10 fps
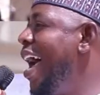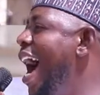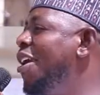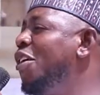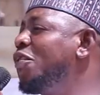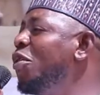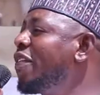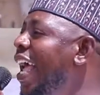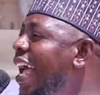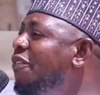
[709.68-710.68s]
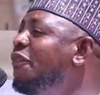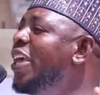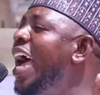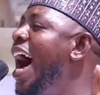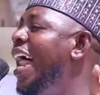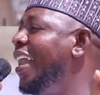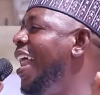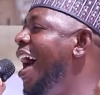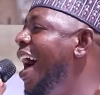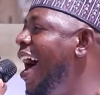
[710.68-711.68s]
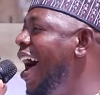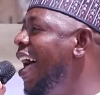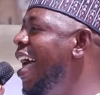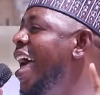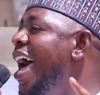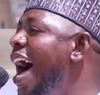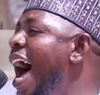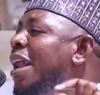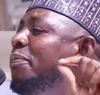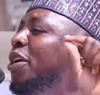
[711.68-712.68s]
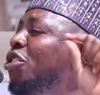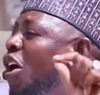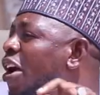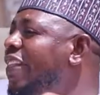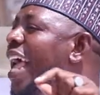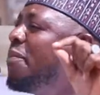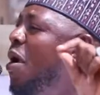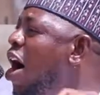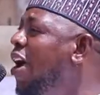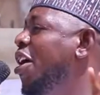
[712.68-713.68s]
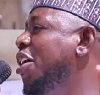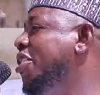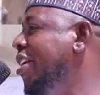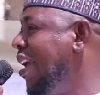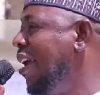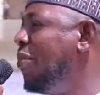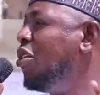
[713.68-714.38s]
Our Rasul said, fear Allah and be just among your children.